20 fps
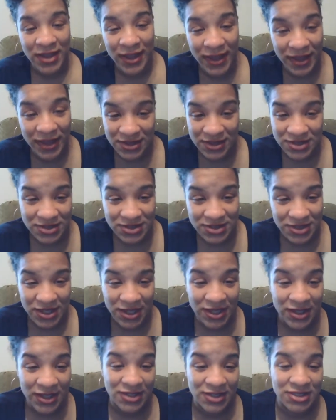just
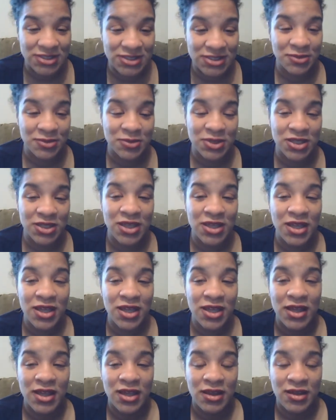hanging or something.
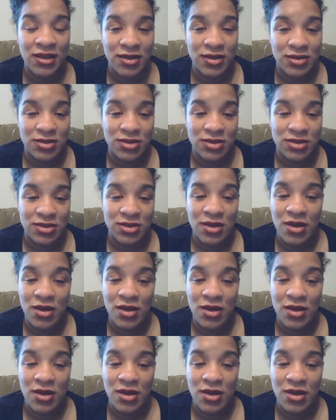And